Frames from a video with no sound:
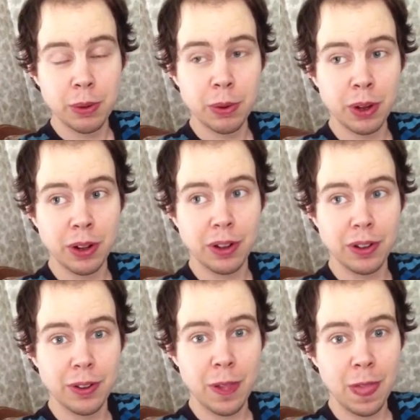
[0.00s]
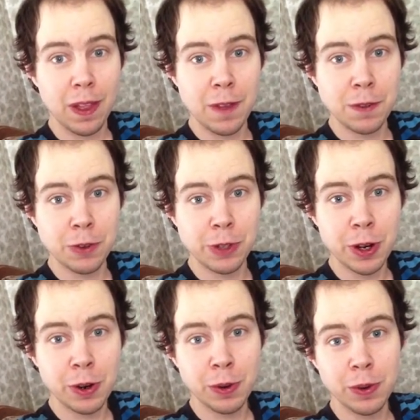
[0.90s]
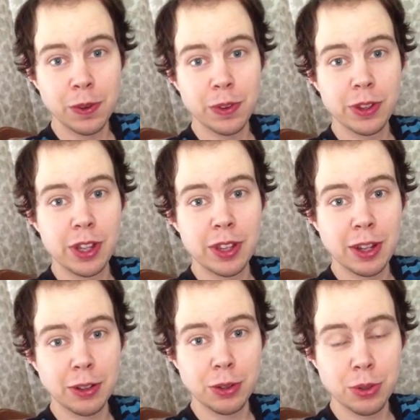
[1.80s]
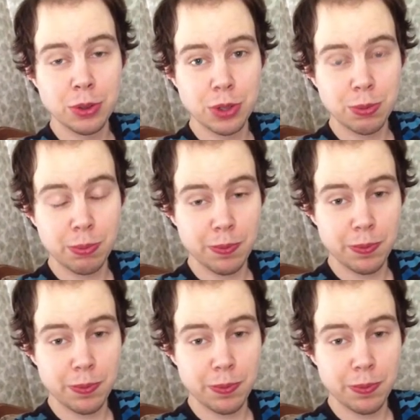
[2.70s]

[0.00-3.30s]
Well, if you don't, then they lose